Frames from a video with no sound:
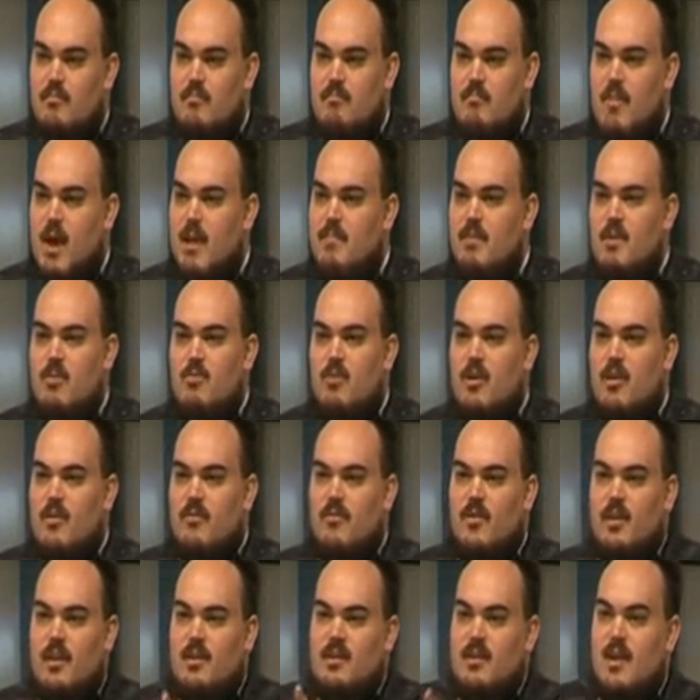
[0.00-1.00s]
Maybe you work
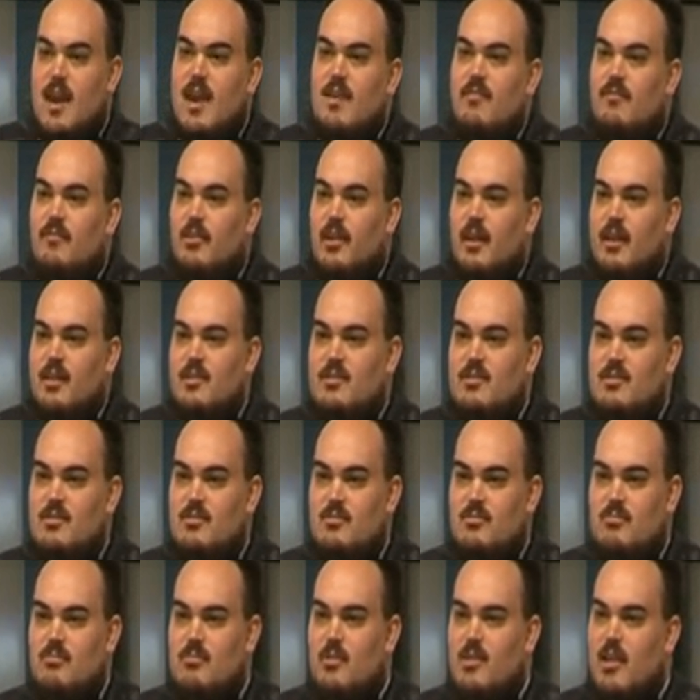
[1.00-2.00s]
for
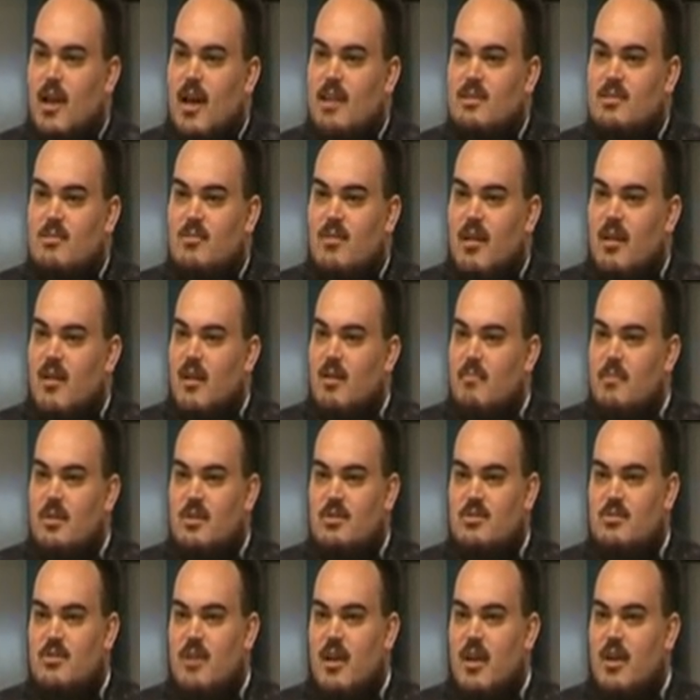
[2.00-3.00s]
Netflix. Well, that's great. I'm in
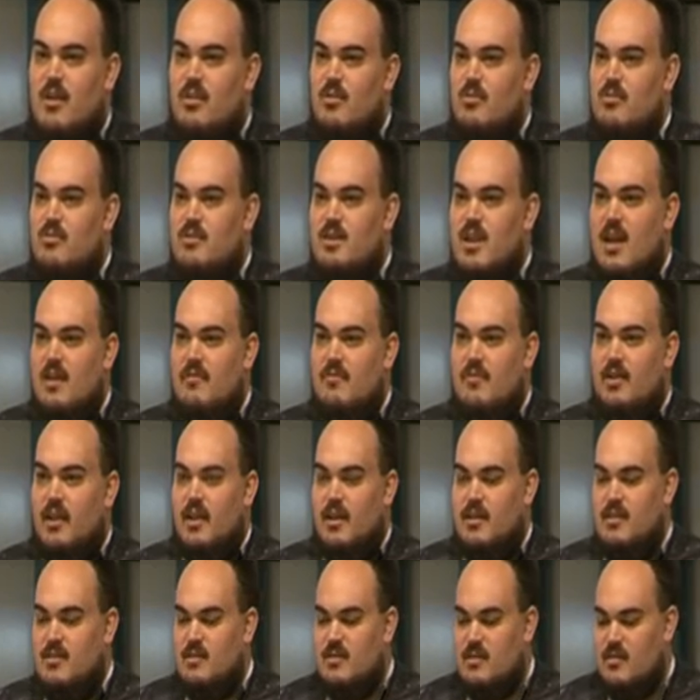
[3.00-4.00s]
Australia. Who's
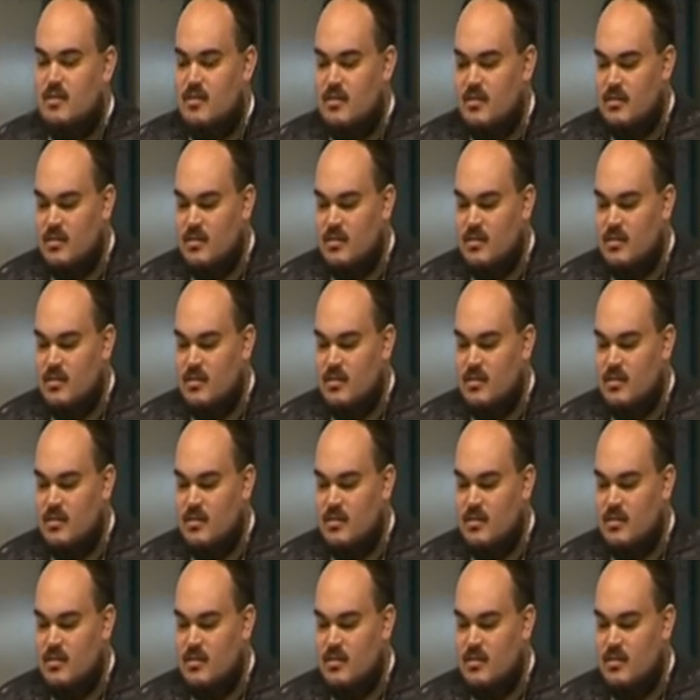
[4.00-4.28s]
Netflix?